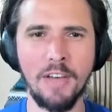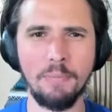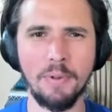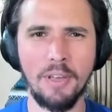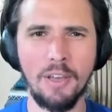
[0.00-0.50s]

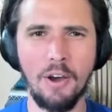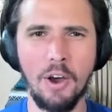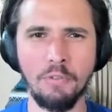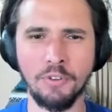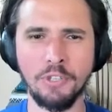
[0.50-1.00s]
up
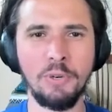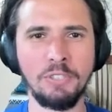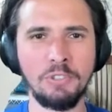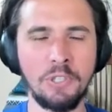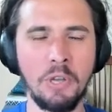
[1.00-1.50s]
over doing
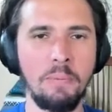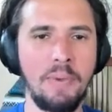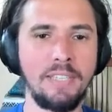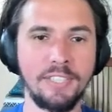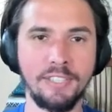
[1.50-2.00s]
so
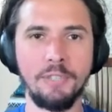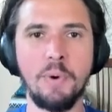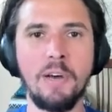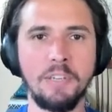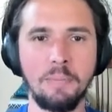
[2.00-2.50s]
amazingly
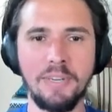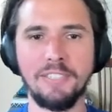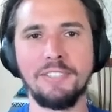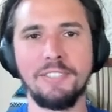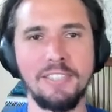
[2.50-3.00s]
well
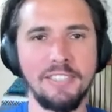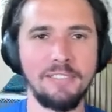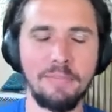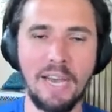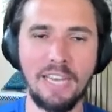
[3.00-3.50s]
compared to the
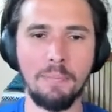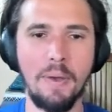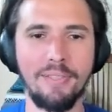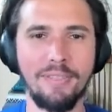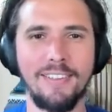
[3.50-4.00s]
past
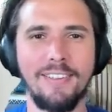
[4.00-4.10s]
month.